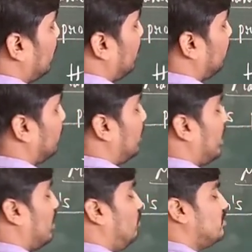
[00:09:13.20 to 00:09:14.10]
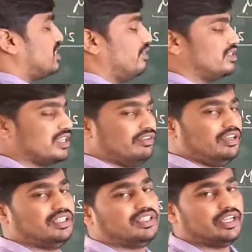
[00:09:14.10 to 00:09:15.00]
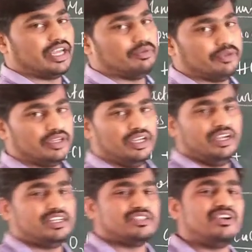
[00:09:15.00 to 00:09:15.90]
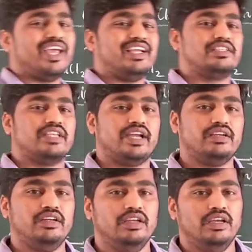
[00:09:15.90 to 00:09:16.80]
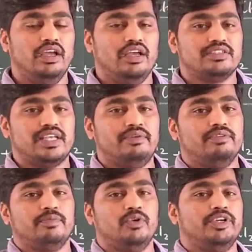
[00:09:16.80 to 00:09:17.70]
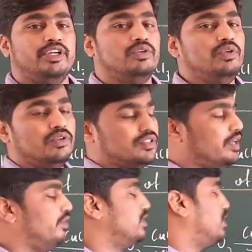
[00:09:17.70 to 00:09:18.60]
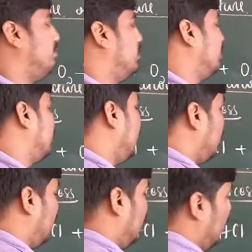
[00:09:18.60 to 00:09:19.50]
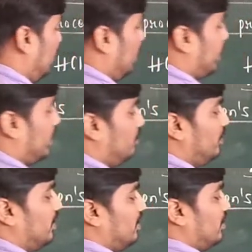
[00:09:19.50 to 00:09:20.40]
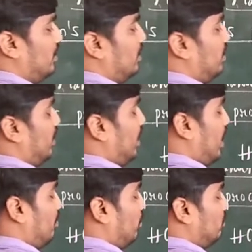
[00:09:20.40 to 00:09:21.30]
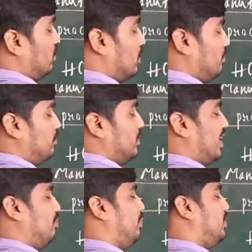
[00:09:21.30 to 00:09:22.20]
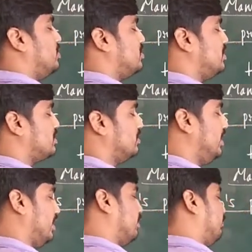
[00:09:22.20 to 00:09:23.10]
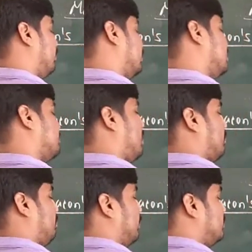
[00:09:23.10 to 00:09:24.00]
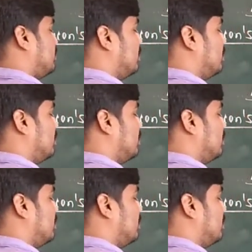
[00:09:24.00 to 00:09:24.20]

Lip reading: Kelvin, around 773 Kelvin. It is not exact, 740 to 773 Kelvin amount of temperature is needed for this purpose.